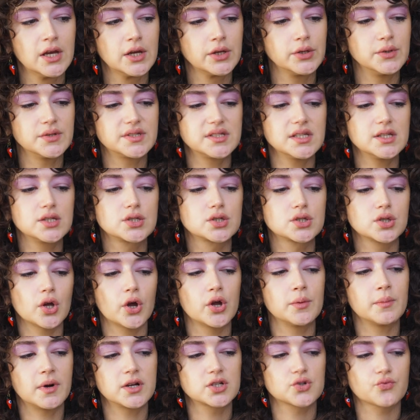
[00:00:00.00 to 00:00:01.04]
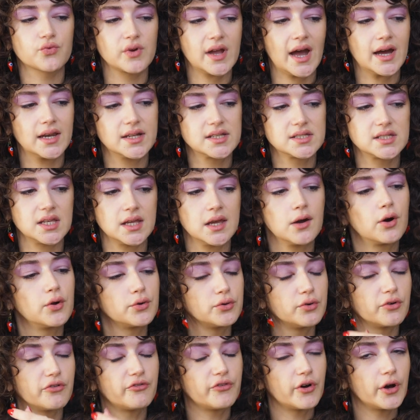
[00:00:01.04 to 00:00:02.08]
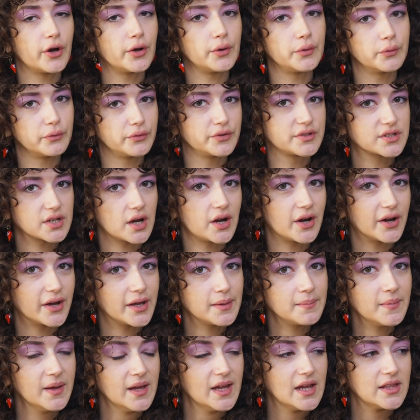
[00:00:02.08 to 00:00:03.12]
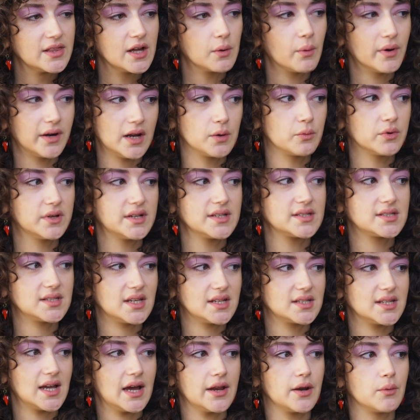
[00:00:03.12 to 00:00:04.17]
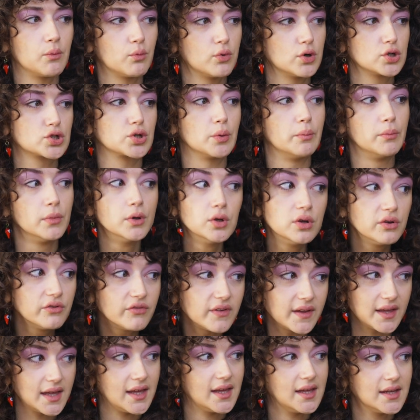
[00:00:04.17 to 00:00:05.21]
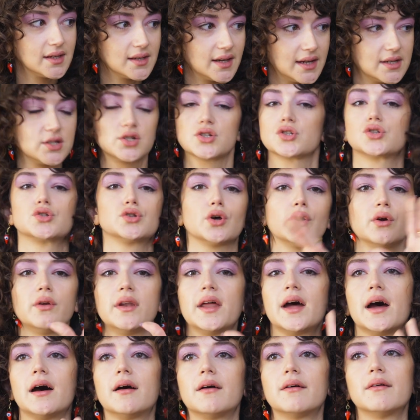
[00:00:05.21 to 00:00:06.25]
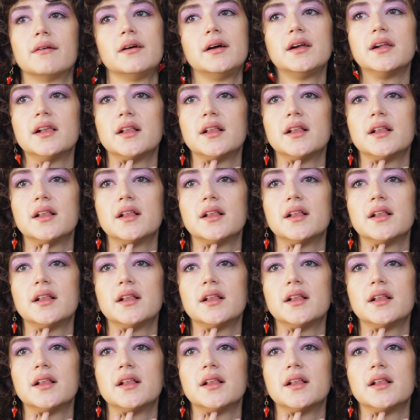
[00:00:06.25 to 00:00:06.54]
you see so much reality on your phone all the time that when I want to sit down and watch a movie and just zone out,